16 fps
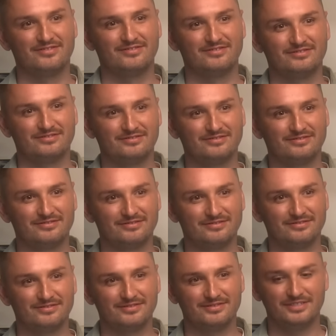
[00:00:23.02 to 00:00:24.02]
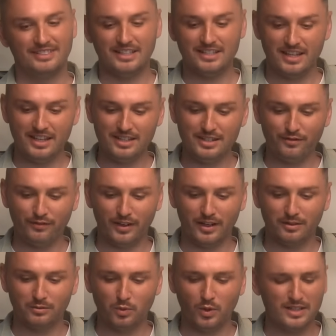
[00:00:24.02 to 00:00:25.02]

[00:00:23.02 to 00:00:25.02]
is fun. This is fun.